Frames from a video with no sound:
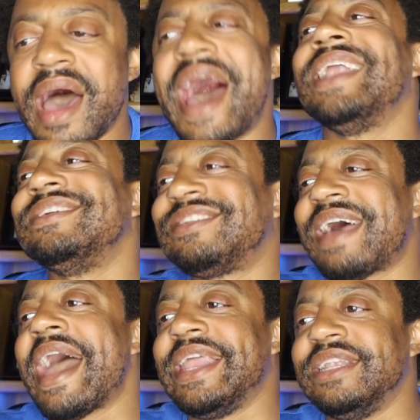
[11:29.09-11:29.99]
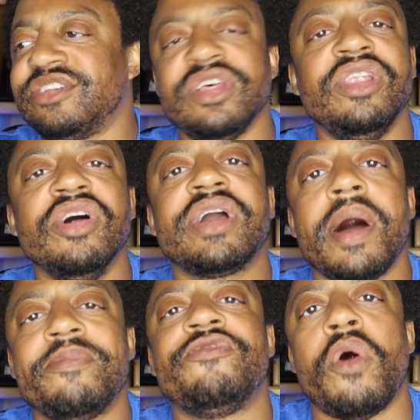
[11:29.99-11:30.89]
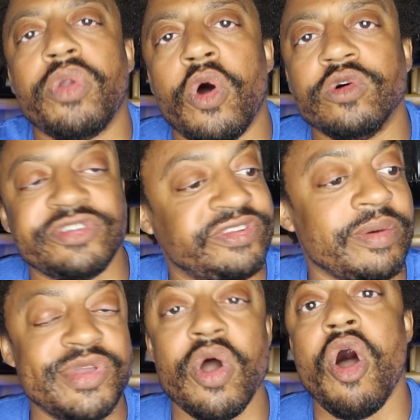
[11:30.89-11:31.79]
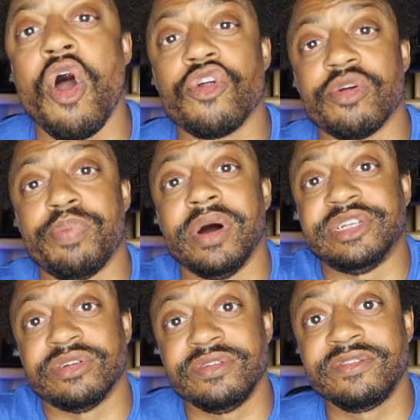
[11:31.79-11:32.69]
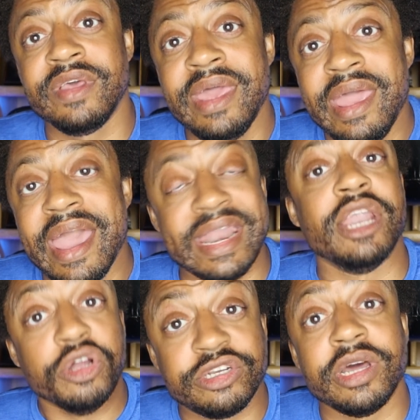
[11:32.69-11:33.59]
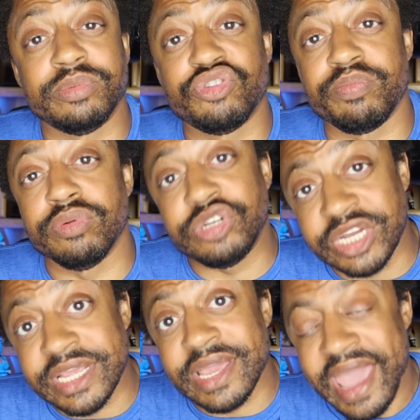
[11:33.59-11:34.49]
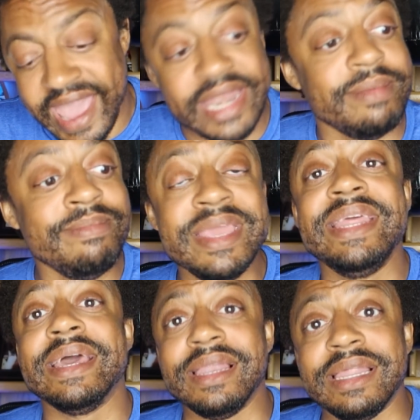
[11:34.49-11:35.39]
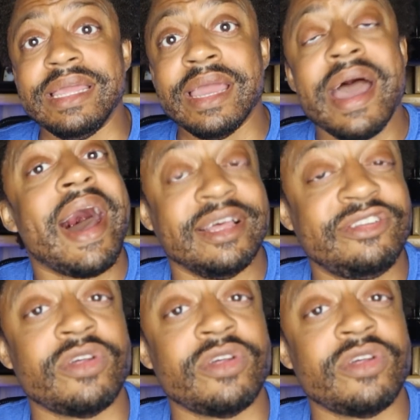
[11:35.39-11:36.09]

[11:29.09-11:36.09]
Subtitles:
I decided to look up photos of some of your harder punchers, and I looked up Triple G, and immediately I